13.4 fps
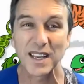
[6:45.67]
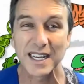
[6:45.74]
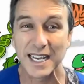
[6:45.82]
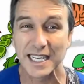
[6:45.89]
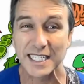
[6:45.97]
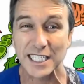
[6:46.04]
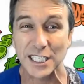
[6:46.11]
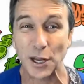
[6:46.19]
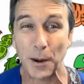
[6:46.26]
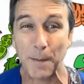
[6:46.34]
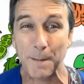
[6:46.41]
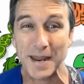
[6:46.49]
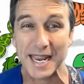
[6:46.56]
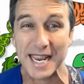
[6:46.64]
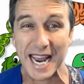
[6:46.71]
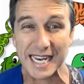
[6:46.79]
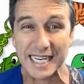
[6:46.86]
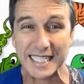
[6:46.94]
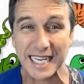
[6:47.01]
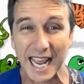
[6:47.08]
Okay.
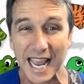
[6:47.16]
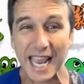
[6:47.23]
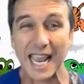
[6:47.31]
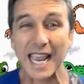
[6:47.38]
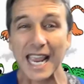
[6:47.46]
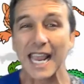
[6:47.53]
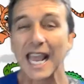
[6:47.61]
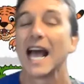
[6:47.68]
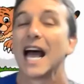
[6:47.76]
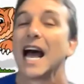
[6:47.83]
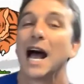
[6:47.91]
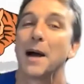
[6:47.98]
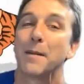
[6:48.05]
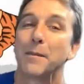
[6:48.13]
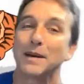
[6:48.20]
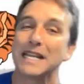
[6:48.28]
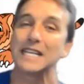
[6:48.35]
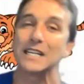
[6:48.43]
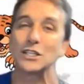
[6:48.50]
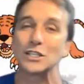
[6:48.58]
Serpiente.
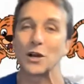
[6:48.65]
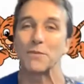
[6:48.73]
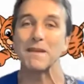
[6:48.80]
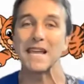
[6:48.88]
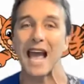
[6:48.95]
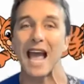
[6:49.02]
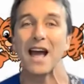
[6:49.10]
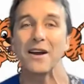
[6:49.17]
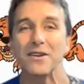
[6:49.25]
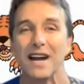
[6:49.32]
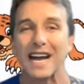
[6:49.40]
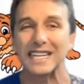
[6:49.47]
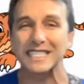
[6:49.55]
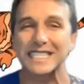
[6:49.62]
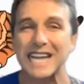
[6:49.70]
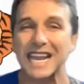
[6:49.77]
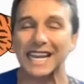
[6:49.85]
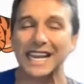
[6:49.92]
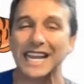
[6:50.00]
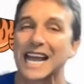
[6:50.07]
Please show me how a
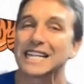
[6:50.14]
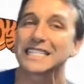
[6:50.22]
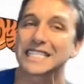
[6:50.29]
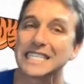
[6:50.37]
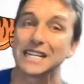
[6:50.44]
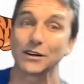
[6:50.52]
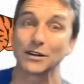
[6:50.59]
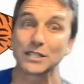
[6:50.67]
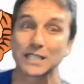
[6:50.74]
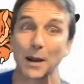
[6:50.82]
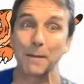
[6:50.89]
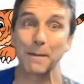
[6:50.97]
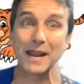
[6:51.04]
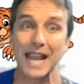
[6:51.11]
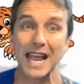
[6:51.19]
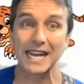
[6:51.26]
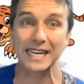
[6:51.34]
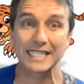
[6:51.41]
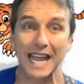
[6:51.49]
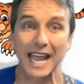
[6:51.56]
snake can slither
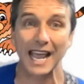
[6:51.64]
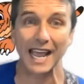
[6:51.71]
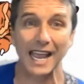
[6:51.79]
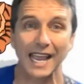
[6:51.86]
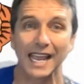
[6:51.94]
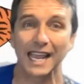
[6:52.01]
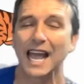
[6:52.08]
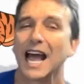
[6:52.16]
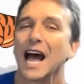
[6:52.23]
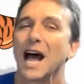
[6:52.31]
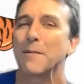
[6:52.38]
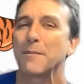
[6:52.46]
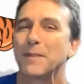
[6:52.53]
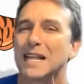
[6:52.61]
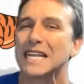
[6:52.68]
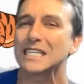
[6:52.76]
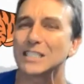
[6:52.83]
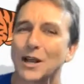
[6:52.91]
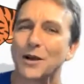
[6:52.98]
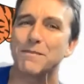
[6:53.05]
serpiente.
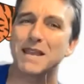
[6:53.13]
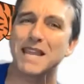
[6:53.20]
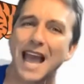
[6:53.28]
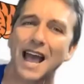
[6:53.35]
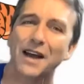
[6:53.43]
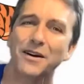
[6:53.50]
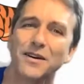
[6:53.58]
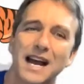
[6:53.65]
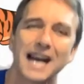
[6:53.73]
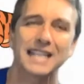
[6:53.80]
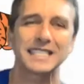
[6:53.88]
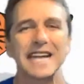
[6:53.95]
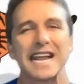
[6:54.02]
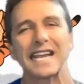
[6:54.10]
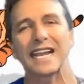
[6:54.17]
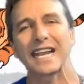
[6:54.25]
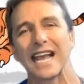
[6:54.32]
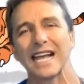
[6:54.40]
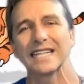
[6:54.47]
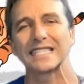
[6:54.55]
Please show me how a
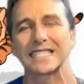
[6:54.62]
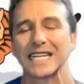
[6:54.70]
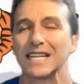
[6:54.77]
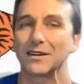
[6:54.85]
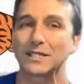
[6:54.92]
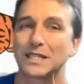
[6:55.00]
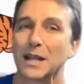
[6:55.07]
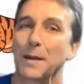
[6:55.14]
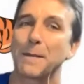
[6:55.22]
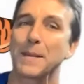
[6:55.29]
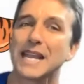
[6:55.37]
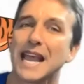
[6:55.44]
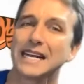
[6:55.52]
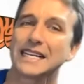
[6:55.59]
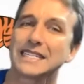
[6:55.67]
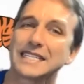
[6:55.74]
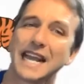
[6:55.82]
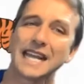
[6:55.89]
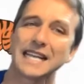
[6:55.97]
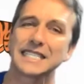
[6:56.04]
snake can slither
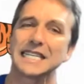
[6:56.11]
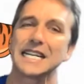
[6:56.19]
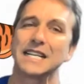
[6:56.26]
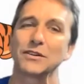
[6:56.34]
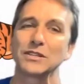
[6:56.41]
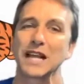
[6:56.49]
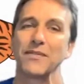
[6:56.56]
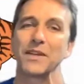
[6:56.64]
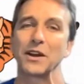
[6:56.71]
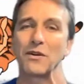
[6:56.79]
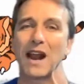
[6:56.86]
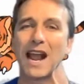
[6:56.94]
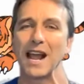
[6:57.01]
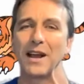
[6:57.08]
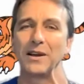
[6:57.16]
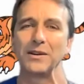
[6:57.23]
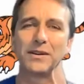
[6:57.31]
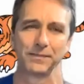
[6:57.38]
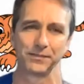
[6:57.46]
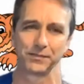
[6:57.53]
serpiente slithers on the ground.